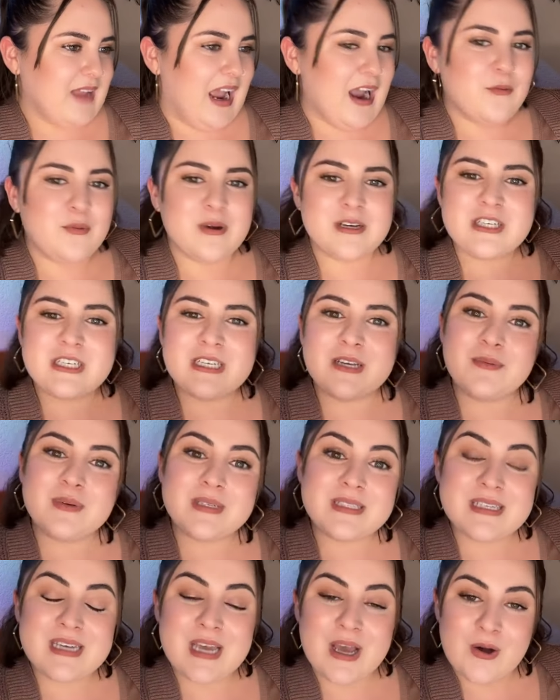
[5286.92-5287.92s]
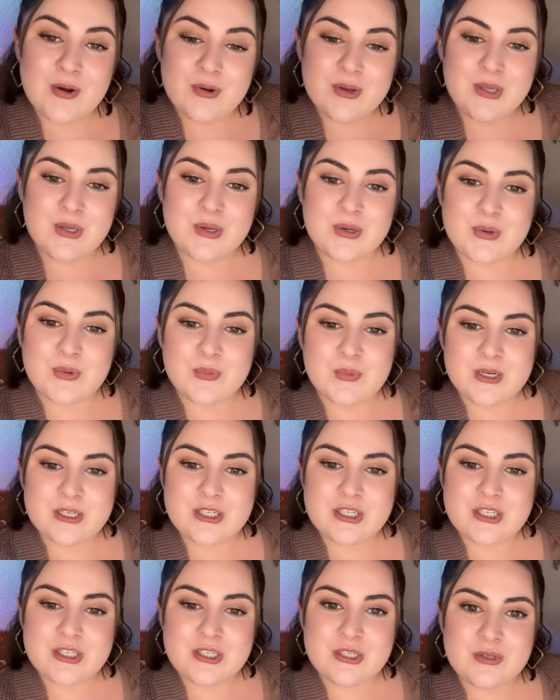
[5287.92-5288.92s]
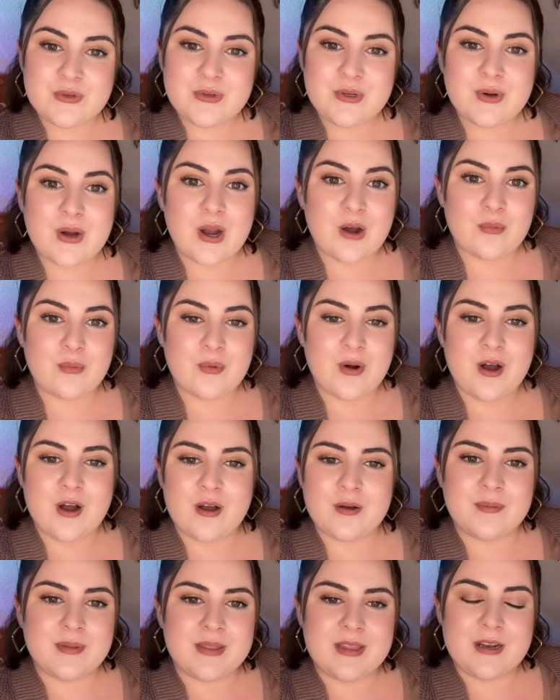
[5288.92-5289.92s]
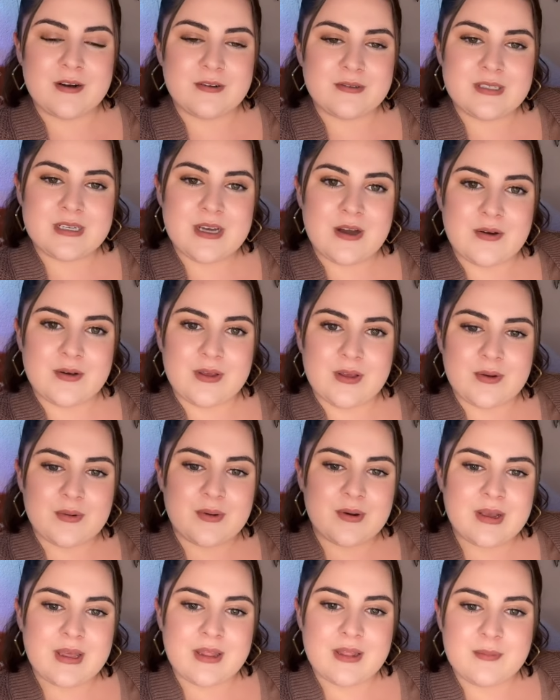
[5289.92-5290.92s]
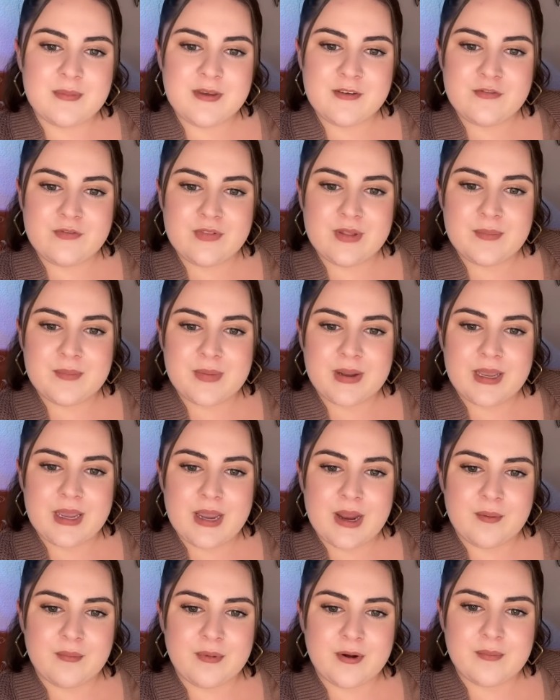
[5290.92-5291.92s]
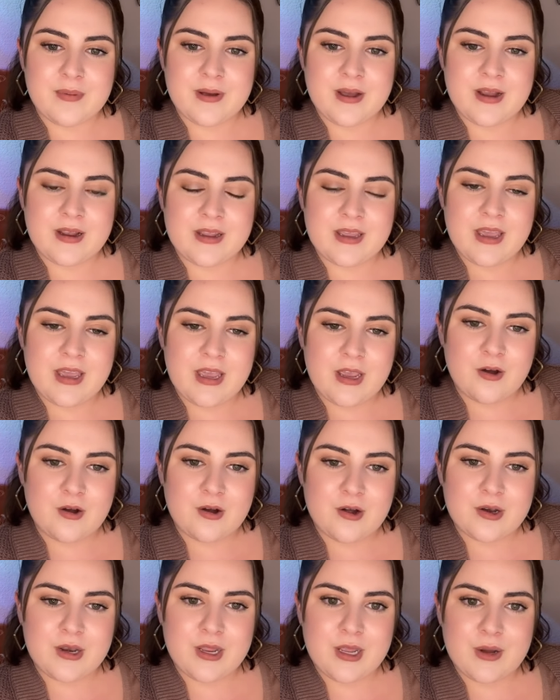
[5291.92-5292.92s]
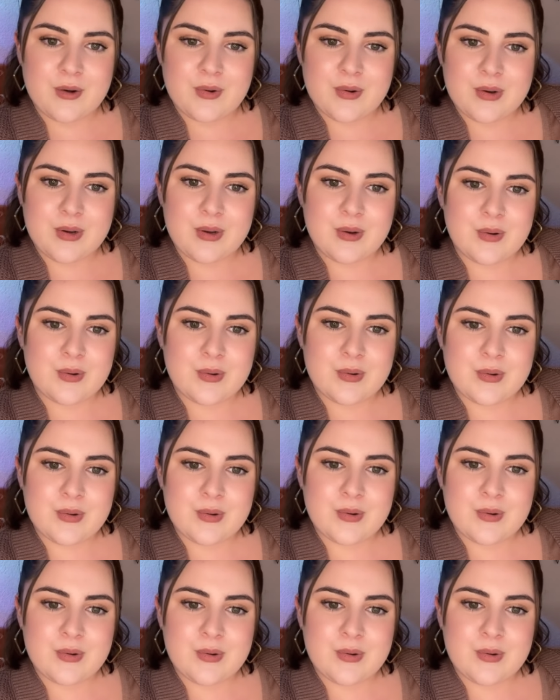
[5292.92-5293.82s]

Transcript: I wish they would tell you which 2 you got wrong, but they don't tell you. Okay, let me flip my camera back. Hang on.